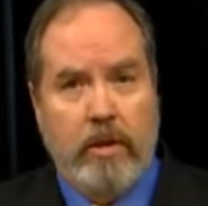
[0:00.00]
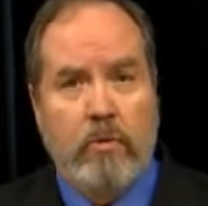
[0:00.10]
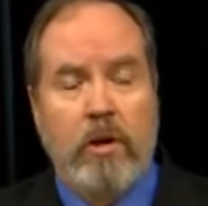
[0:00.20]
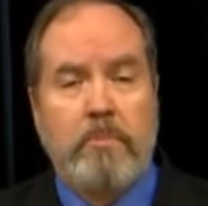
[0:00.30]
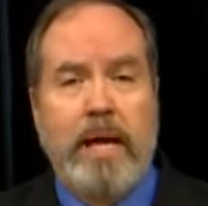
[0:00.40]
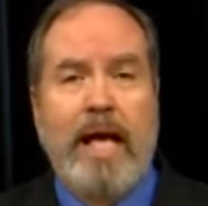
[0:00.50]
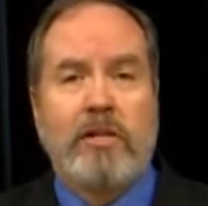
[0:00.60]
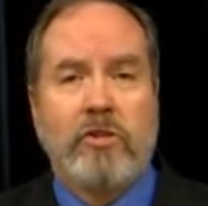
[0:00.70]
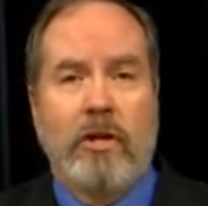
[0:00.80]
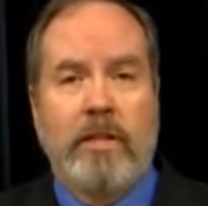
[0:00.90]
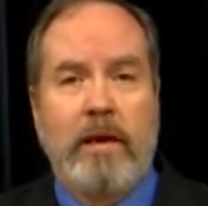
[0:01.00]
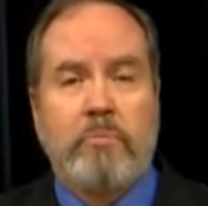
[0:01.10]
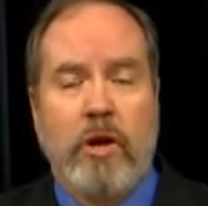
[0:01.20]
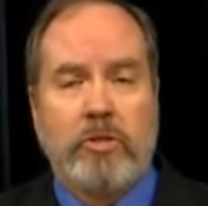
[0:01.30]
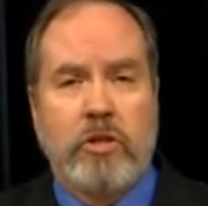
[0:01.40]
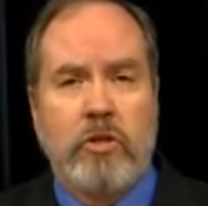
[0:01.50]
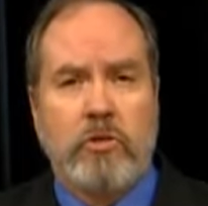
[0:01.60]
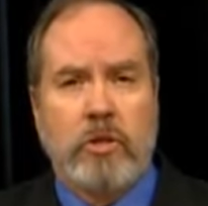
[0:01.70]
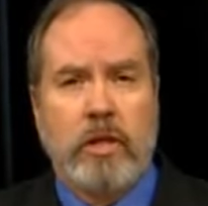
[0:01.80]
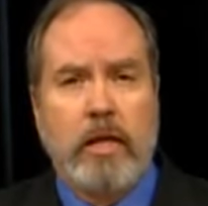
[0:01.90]
They were going to pass on that
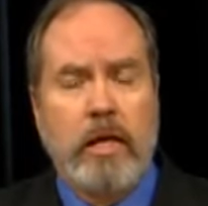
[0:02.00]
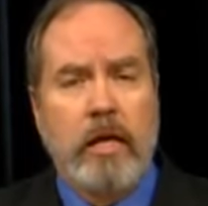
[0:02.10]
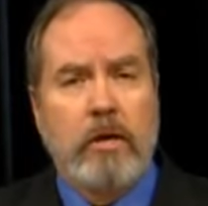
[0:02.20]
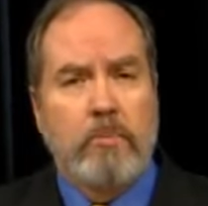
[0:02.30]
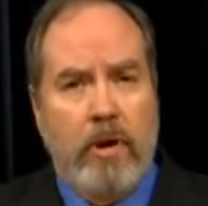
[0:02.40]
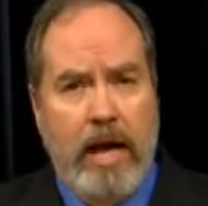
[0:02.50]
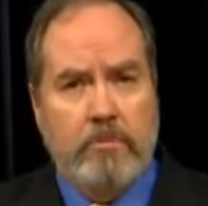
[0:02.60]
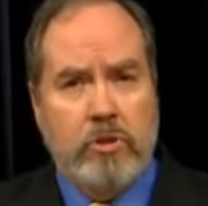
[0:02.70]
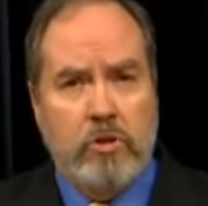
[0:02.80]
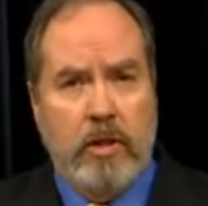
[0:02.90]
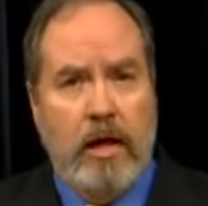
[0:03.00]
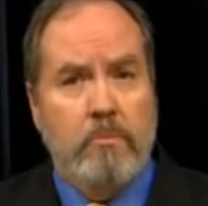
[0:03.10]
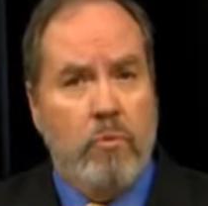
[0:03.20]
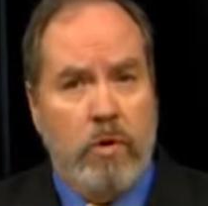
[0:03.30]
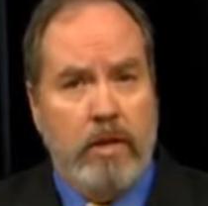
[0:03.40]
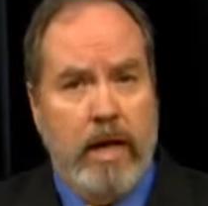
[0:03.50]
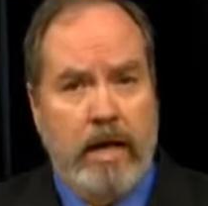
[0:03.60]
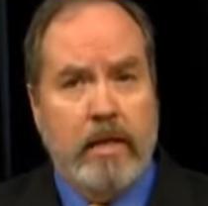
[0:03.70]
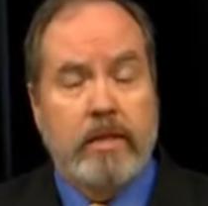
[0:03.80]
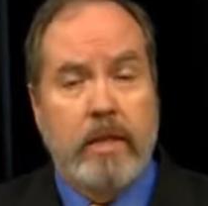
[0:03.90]
prosecution perhaps there's a lot more to
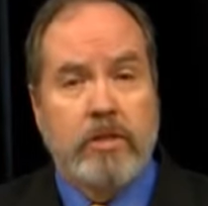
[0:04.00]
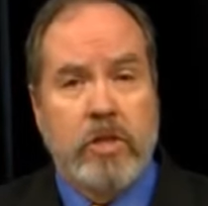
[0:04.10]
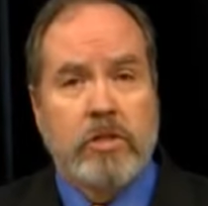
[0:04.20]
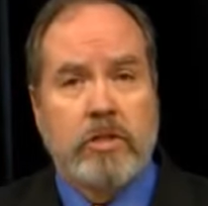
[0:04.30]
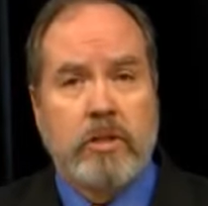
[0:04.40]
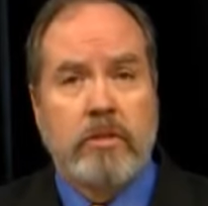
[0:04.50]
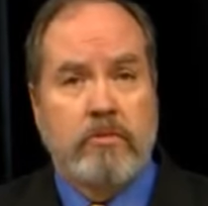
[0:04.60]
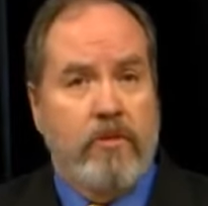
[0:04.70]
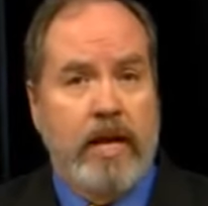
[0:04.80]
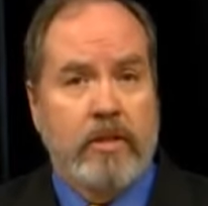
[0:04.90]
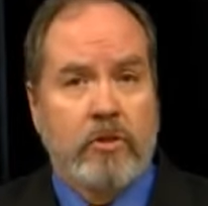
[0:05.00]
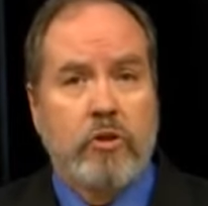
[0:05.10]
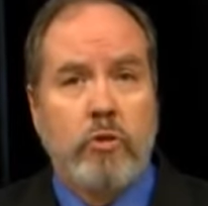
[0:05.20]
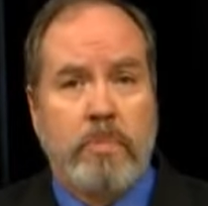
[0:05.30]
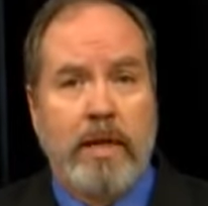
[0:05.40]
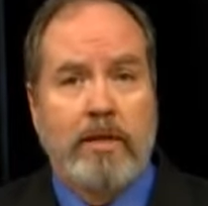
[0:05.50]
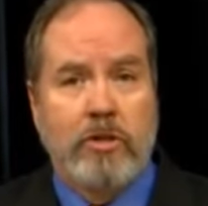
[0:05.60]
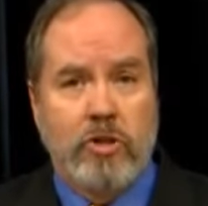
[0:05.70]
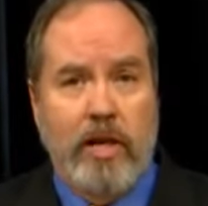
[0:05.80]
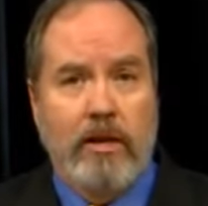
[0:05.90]
that than just the fact they're too big
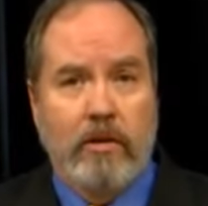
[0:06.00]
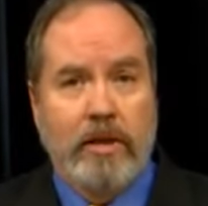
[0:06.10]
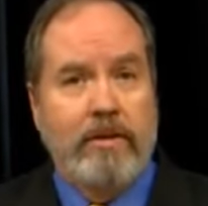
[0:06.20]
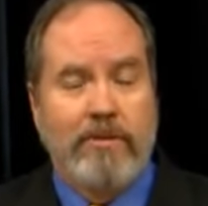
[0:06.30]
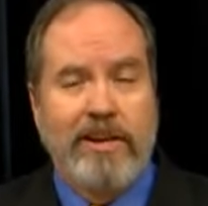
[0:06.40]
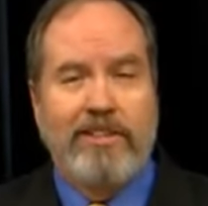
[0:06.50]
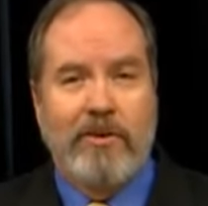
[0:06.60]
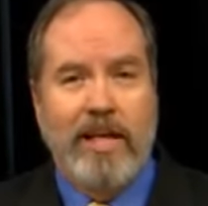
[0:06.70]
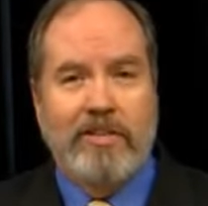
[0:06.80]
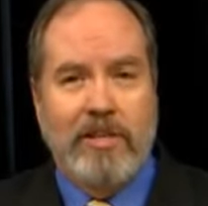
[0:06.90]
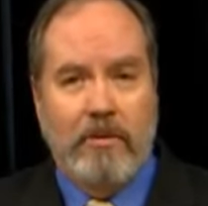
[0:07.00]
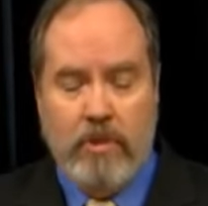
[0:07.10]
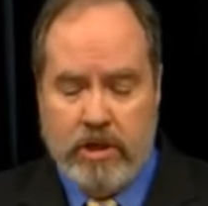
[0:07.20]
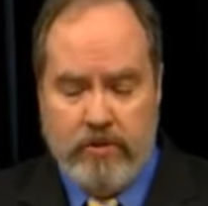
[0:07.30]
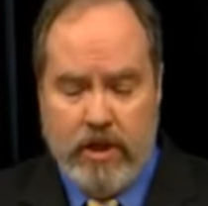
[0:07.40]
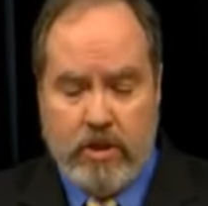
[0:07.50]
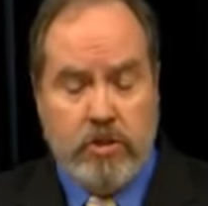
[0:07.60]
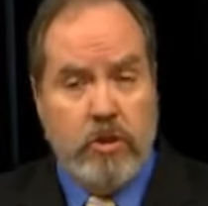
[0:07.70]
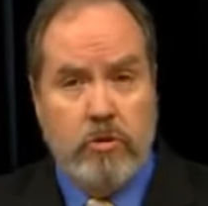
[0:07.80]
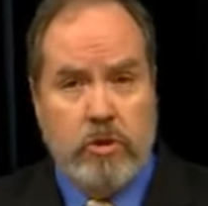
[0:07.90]
to jail, even though that's not much of an
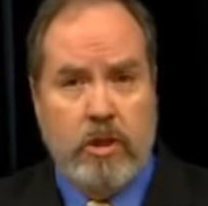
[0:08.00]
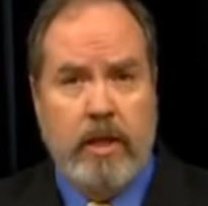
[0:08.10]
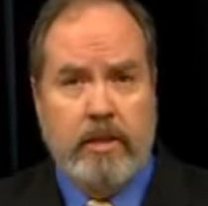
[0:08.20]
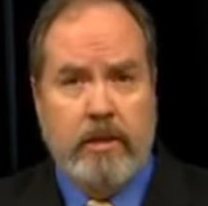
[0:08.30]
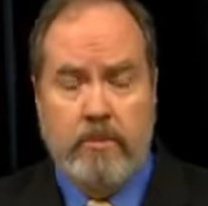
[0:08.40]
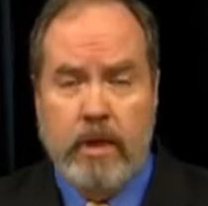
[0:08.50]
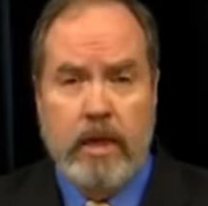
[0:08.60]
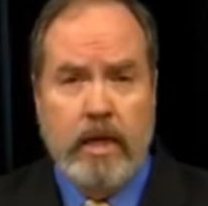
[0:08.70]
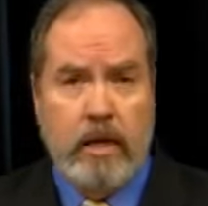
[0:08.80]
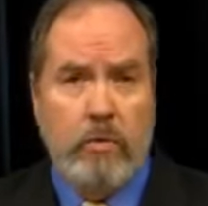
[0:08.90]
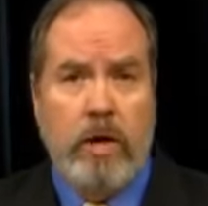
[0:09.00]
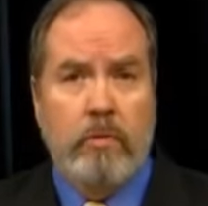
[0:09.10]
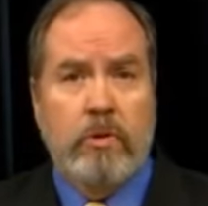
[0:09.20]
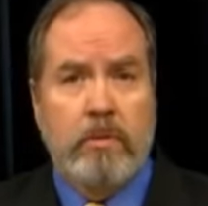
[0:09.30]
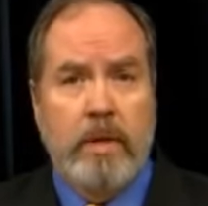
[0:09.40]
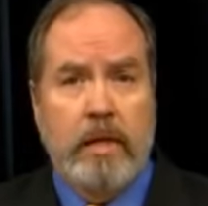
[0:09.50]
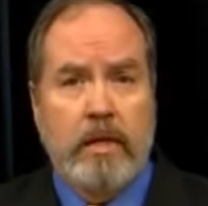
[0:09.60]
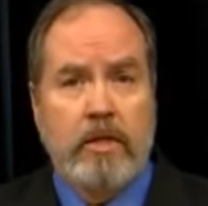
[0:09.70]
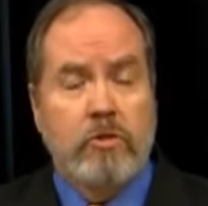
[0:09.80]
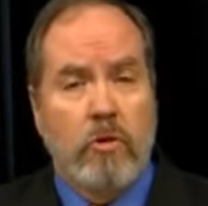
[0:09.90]
excuse to let them get away with
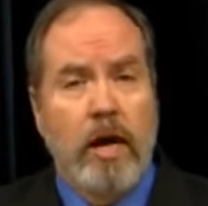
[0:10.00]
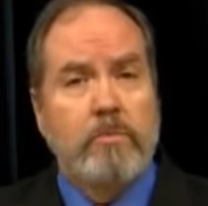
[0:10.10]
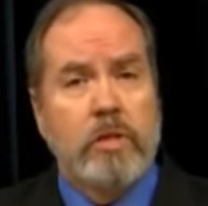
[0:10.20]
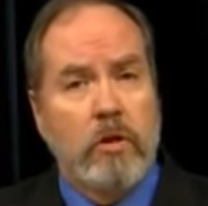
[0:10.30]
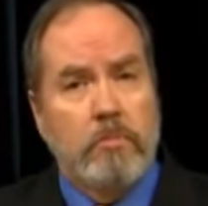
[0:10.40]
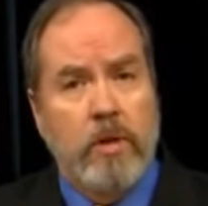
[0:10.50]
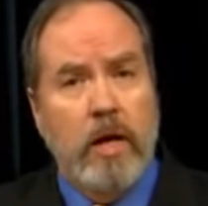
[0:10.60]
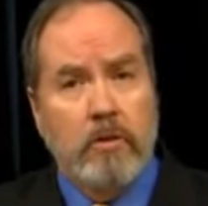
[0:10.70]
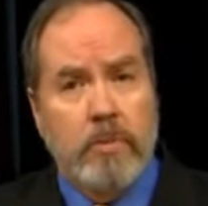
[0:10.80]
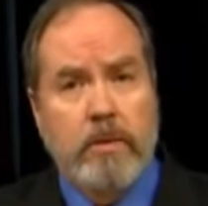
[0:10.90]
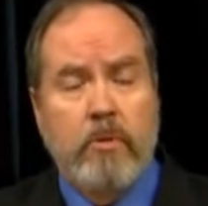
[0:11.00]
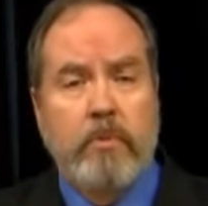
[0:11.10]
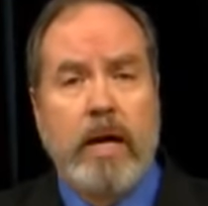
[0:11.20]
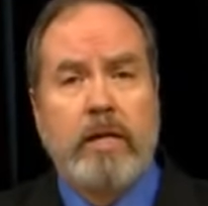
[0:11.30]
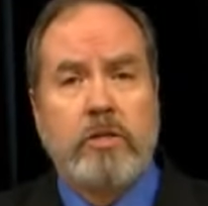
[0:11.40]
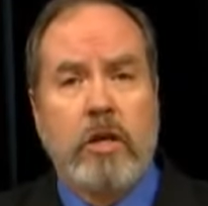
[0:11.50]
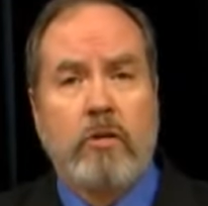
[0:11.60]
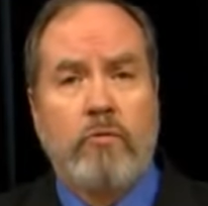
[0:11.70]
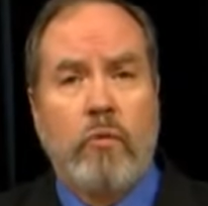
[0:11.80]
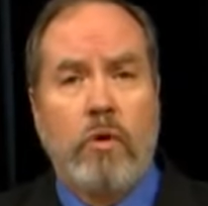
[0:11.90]
committing these crimes that they've put other people behind
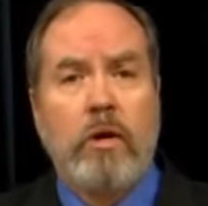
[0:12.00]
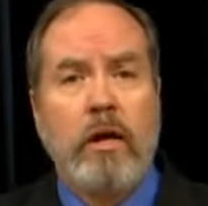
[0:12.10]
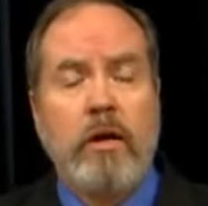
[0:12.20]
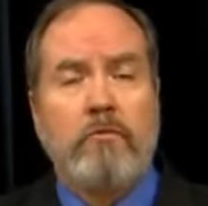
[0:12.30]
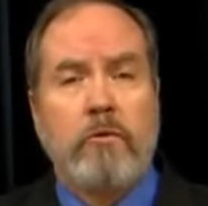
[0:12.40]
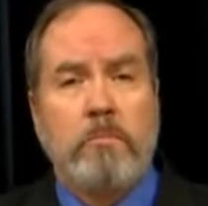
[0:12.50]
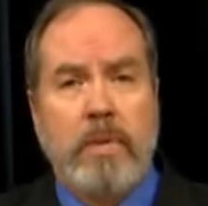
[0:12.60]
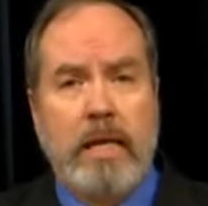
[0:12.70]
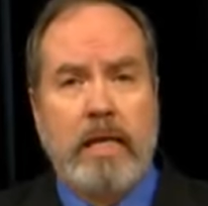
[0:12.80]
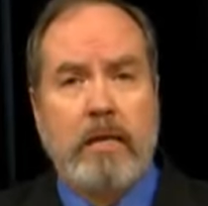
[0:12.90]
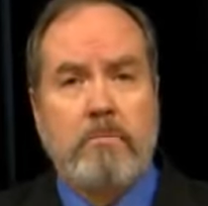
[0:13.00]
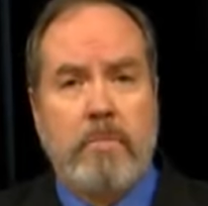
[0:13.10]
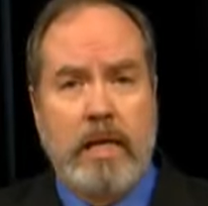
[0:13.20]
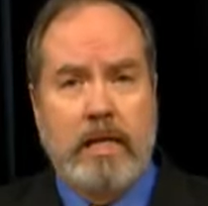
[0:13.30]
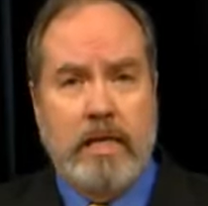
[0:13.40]
jail for for many, many